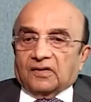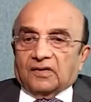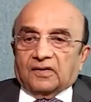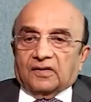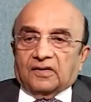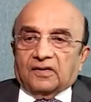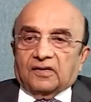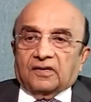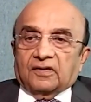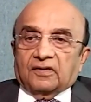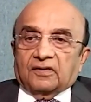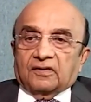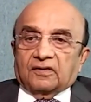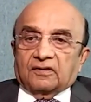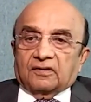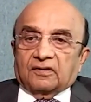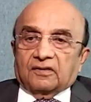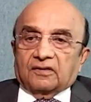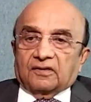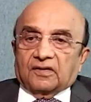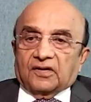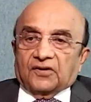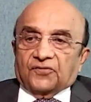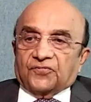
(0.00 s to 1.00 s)
And
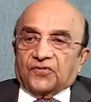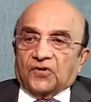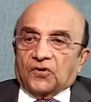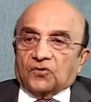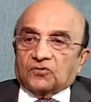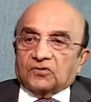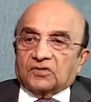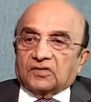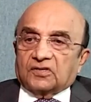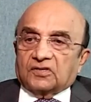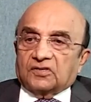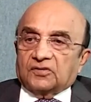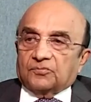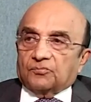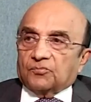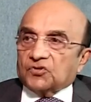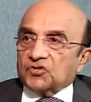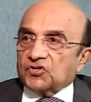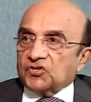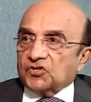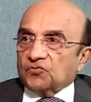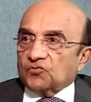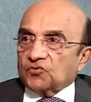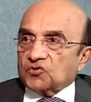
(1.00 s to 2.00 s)
I found that the
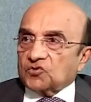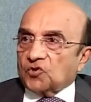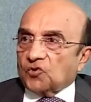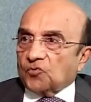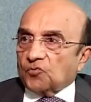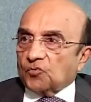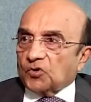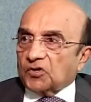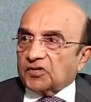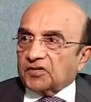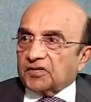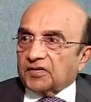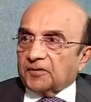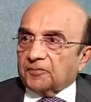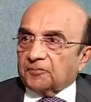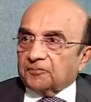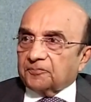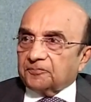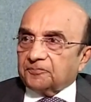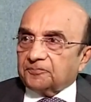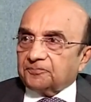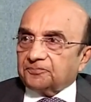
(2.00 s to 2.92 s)
machine was not working.